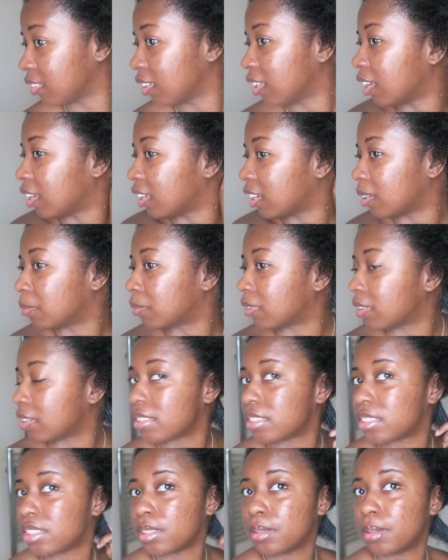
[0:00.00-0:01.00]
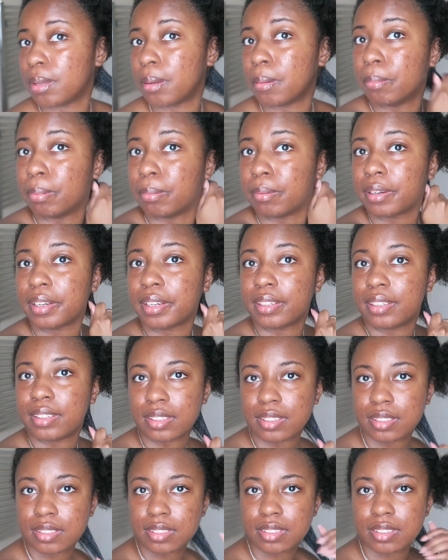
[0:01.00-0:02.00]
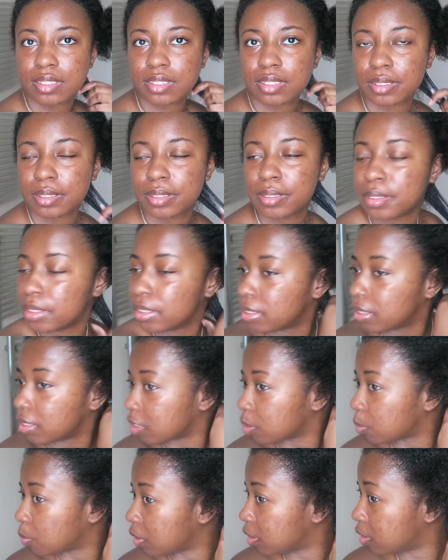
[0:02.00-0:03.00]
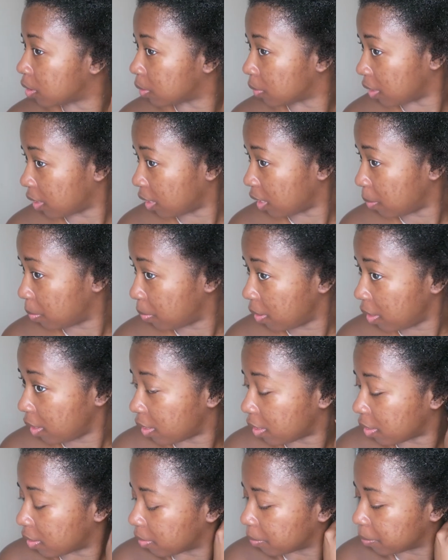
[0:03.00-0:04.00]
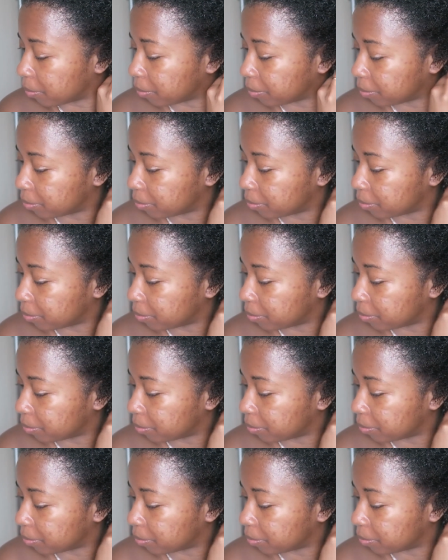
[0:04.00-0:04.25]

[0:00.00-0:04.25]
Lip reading: and I'm going to braid this because we are doing a braid out.